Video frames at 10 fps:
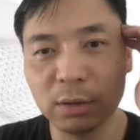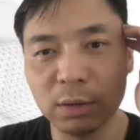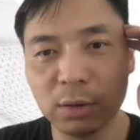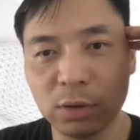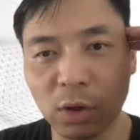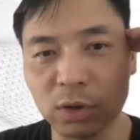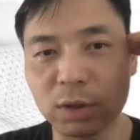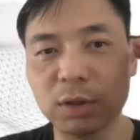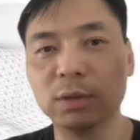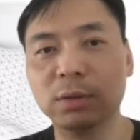
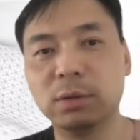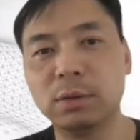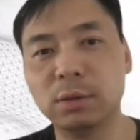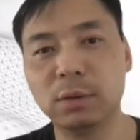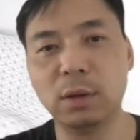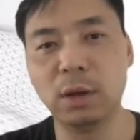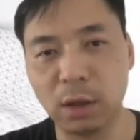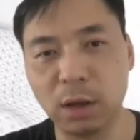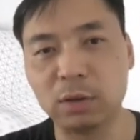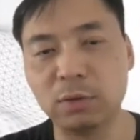costs a
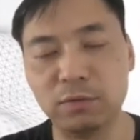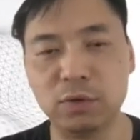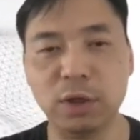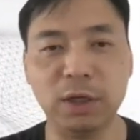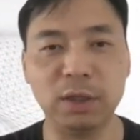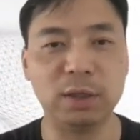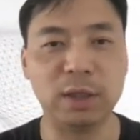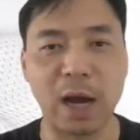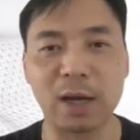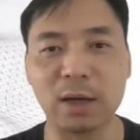lot of training
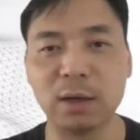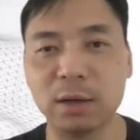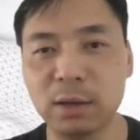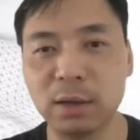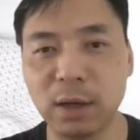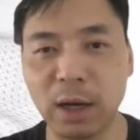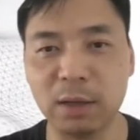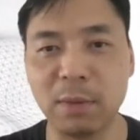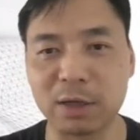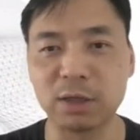data
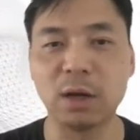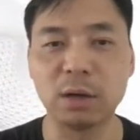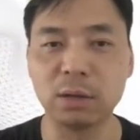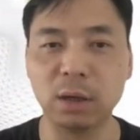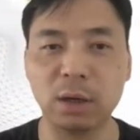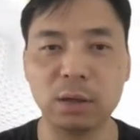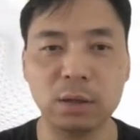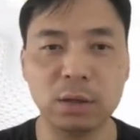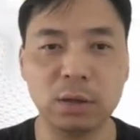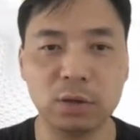and much longer
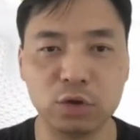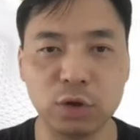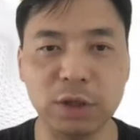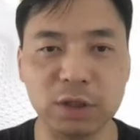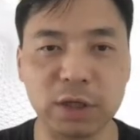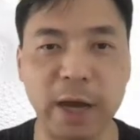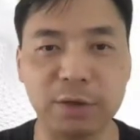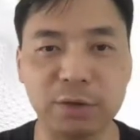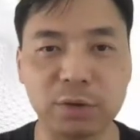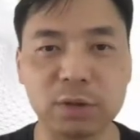training
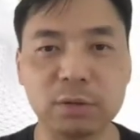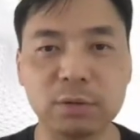schedules.